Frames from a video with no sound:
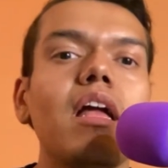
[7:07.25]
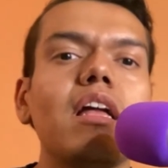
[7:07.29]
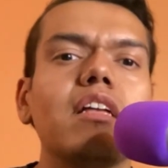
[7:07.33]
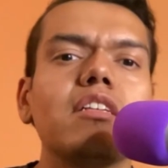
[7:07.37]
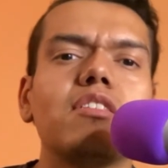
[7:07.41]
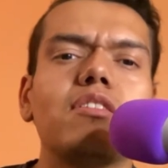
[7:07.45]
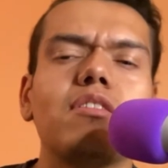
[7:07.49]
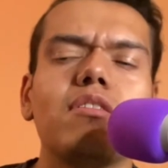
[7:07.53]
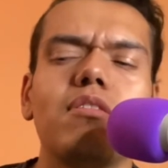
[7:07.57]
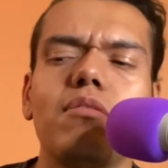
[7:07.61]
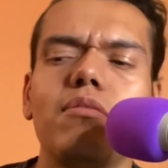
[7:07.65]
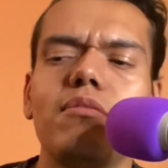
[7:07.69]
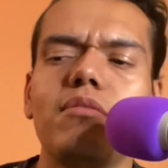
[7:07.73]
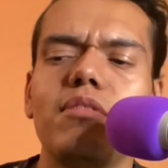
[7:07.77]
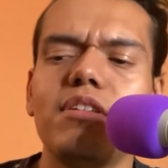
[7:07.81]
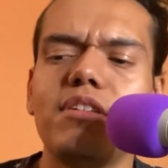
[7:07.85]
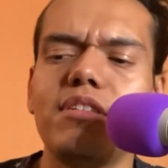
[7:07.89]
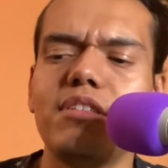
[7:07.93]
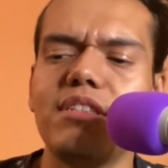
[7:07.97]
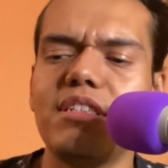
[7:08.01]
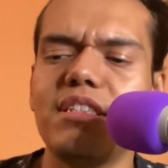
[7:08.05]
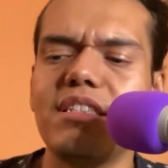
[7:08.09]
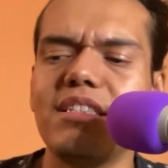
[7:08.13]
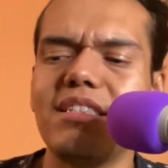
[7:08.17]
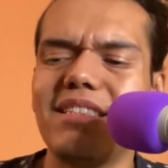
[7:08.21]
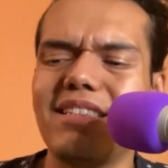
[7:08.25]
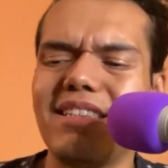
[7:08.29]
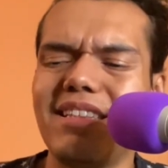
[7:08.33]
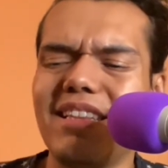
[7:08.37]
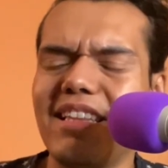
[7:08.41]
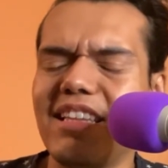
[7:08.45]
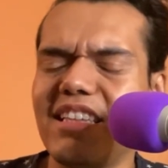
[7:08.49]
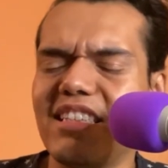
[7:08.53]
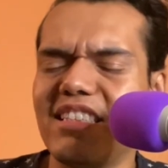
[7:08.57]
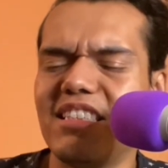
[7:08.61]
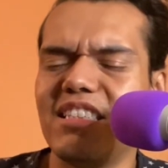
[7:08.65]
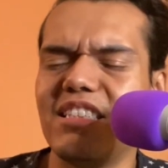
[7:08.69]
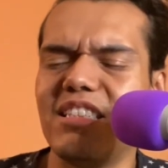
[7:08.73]
So there's just
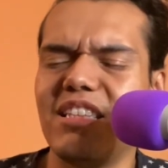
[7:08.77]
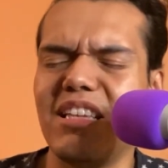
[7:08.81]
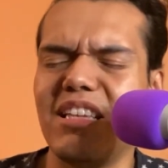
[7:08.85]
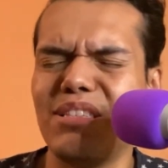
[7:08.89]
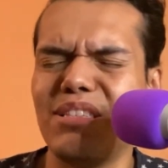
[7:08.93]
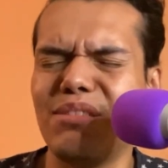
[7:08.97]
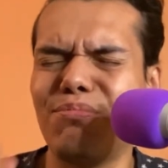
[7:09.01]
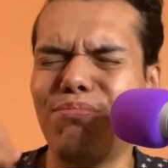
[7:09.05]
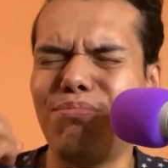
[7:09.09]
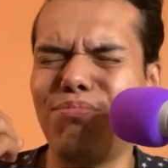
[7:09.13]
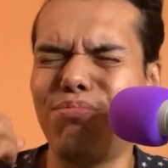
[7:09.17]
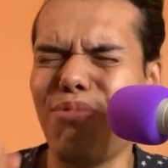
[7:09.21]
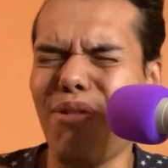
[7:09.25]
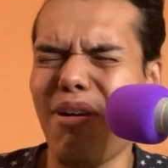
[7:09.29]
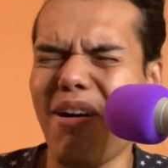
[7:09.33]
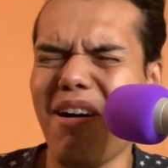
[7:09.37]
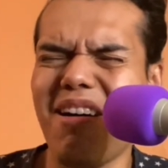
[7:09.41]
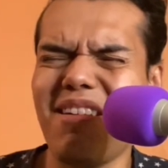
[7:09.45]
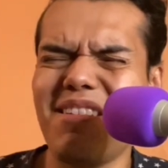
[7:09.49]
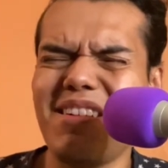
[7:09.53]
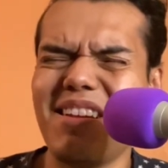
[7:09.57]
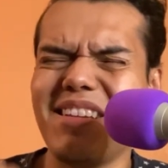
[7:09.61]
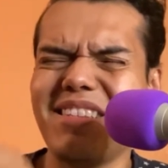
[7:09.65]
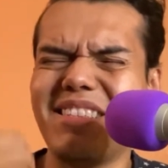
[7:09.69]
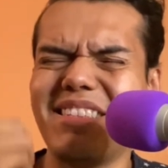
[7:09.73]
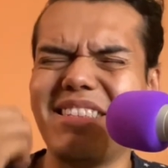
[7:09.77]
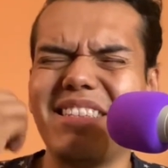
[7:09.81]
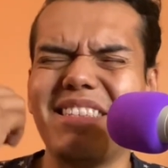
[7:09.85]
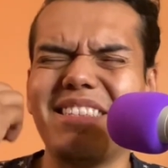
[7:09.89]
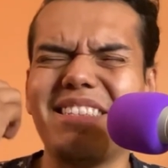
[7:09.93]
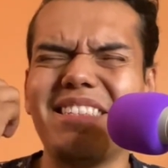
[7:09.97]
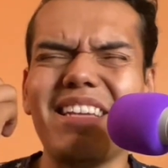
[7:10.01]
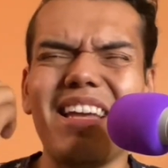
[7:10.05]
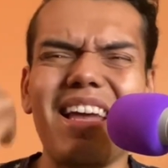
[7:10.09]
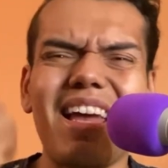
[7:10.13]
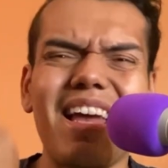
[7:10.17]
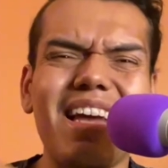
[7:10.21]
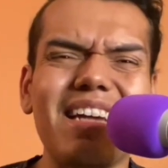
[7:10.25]
this rawness,
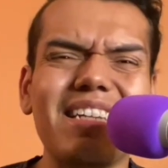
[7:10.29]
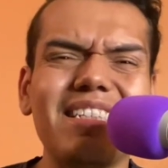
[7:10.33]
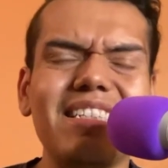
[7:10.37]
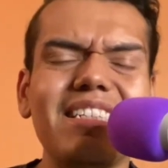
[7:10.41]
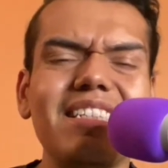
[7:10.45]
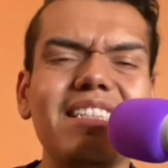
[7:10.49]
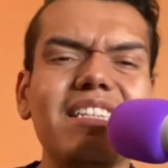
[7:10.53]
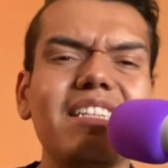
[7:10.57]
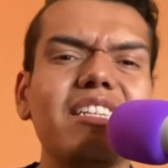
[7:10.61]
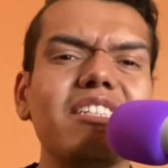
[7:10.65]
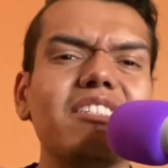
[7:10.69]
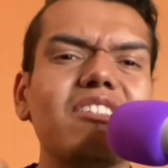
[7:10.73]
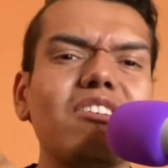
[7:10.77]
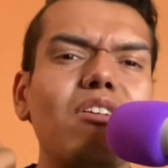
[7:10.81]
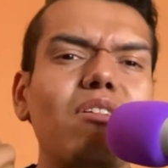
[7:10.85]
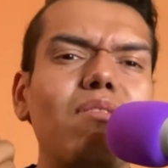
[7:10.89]
this edginess.